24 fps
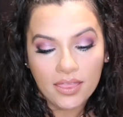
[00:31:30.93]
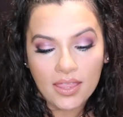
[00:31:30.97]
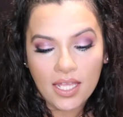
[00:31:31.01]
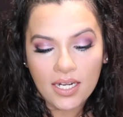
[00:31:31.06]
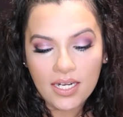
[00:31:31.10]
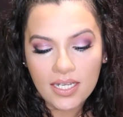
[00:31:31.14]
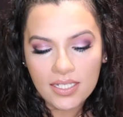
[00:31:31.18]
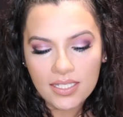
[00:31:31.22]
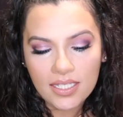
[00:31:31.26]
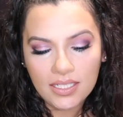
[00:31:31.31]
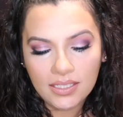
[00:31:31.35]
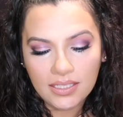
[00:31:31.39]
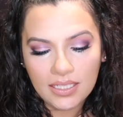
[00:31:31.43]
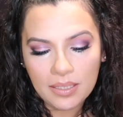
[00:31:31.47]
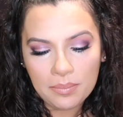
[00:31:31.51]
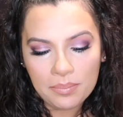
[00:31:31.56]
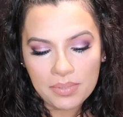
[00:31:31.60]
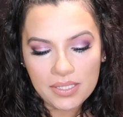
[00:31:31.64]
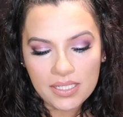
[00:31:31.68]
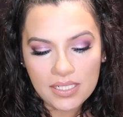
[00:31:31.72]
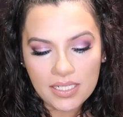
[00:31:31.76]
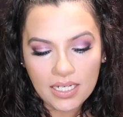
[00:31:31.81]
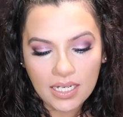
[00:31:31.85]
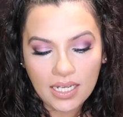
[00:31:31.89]
then as a
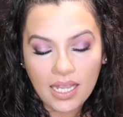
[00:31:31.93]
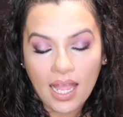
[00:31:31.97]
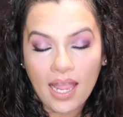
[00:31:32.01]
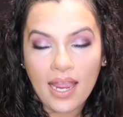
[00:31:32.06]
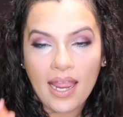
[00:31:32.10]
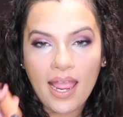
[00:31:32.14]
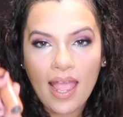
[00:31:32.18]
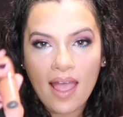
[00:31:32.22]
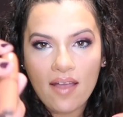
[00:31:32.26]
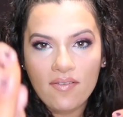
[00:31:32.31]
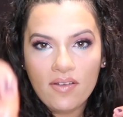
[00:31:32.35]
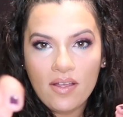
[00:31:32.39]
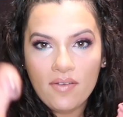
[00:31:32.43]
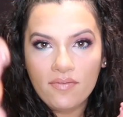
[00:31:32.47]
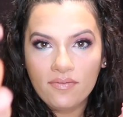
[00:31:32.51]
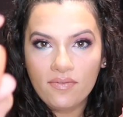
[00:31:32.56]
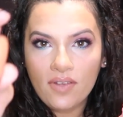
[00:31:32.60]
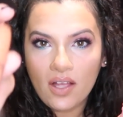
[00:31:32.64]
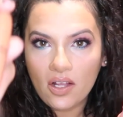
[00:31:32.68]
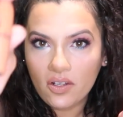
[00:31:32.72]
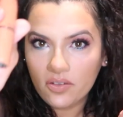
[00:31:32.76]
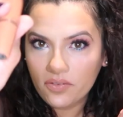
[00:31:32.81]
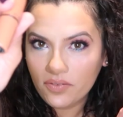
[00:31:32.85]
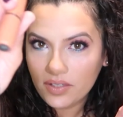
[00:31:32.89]
lipstick, I have
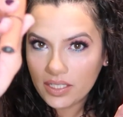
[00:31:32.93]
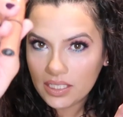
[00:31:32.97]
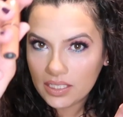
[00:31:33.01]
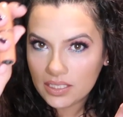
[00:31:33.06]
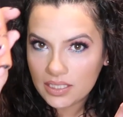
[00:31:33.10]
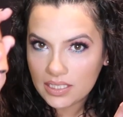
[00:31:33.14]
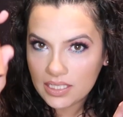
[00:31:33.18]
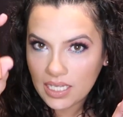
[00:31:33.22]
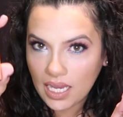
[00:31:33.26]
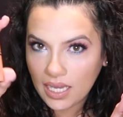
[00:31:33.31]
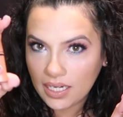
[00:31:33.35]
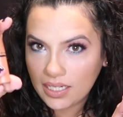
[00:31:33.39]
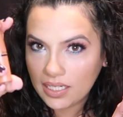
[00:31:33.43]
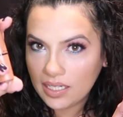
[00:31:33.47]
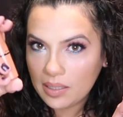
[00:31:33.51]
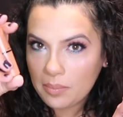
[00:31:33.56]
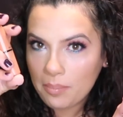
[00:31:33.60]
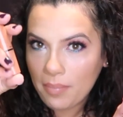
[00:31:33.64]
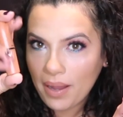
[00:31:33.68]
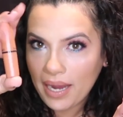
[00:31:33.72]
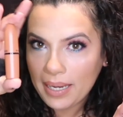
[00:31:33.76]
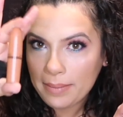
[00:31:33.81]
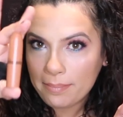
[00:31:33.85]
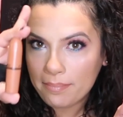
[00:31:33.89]
Velvet Teddy
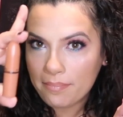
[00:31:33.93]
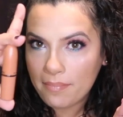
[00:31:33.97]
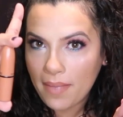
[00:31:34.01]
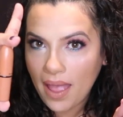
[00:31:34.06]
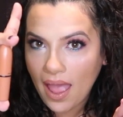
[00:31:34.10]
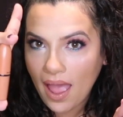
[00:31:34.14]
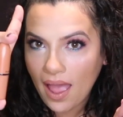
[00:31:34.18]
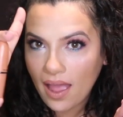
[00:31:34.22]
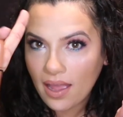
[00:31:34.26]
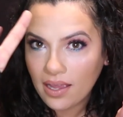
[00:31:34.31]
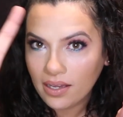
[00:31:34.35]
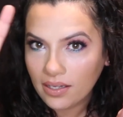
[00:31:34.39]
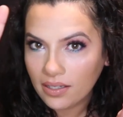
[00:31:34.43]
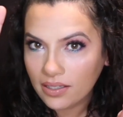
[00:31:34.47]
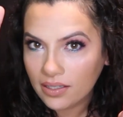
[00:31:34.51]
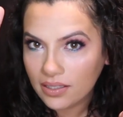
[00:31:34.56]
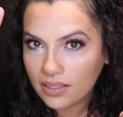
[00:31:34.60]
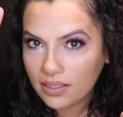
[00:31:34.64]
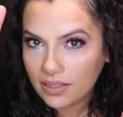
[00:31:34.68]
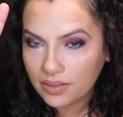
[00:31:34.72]
by MAC